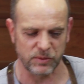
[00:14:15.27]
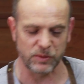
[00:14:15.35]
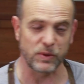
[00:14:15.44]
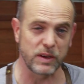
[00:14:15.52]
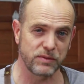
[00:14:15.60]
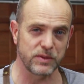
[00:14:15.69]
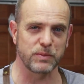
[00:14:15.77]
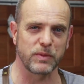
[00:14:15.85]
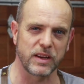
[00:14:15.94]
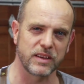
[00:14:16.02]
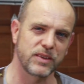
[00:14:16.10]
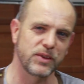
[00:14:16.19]
My wife is
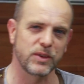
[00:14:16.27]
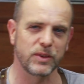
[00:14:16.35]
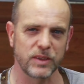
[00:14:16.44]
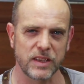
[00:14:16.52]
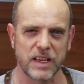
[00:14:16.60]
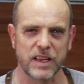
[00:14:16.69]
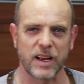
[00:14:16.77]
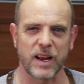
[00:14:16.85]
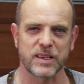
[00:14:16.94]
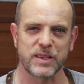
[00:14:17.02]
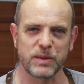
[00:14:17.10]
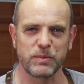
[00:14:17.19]
my internal
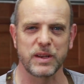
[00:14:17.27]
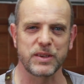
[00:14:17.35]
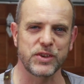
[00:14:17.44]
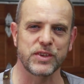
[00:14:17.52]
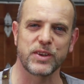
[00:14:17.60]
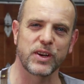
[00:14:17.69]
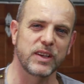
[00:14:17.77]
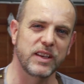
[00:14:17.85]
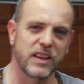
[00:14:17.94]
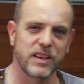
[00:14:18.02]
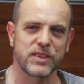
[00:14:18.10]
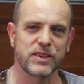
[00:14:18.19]
customer, and she's got a
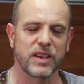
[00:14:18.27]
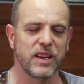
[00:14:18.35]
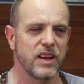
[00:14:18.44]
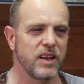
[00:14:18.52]
list